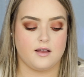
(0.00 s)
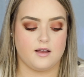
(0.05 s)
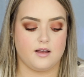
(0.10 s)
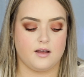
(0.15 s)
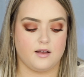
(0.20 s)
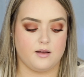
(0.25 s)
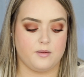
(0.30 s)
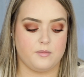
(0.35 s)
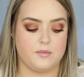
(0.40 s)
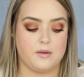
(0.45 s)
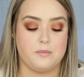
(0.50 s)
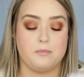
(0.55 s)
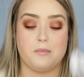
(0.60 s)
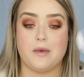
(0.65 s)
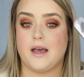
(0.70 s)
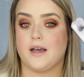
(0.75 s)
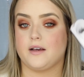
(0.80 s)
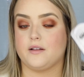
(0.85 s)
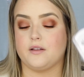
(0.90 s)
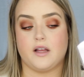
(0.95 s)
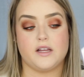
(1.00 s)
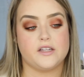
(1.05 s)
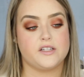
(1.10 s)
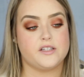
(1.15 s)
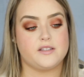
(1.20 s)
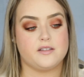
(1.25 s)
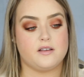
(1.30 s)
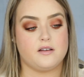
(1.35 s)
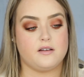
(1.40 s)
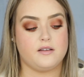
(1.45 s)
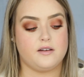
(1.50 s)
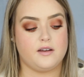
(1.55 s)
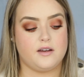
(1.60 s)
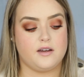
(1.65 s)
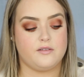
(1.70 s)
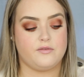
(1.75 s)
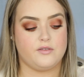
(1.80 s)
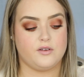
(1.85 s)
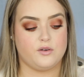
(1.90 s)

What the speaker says: MAC lashes on, and if